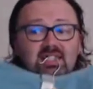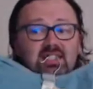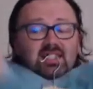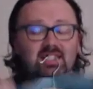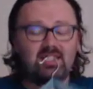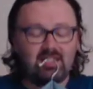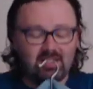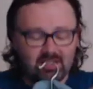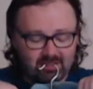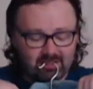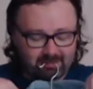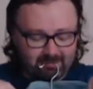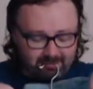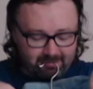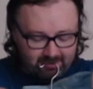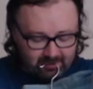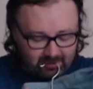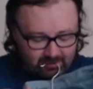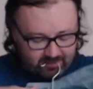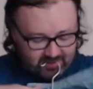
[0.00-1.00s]
I'll start
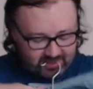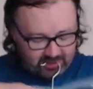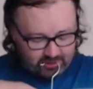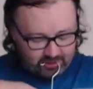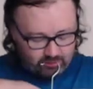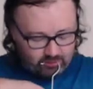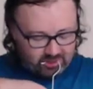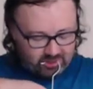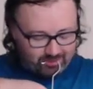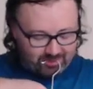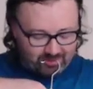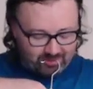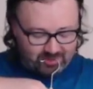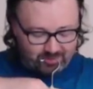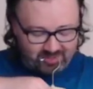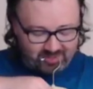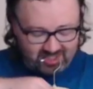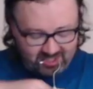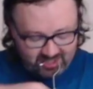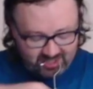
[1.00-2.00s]
seeing if I can work my way
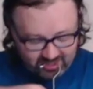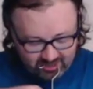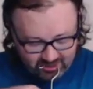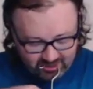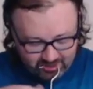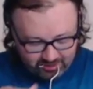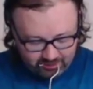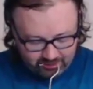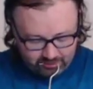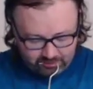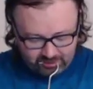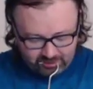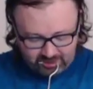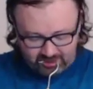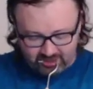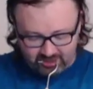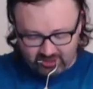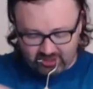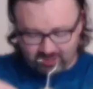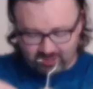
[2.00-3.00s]
back into
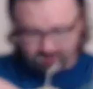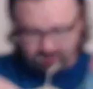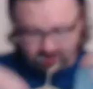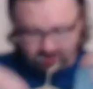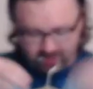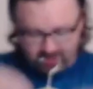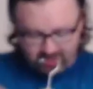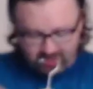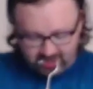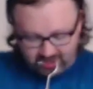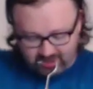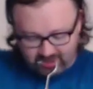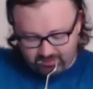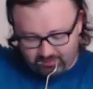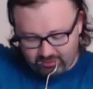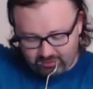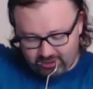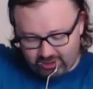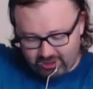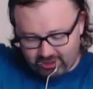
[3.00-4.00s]
similar kinds of
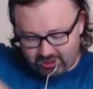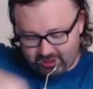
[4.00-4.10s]
work.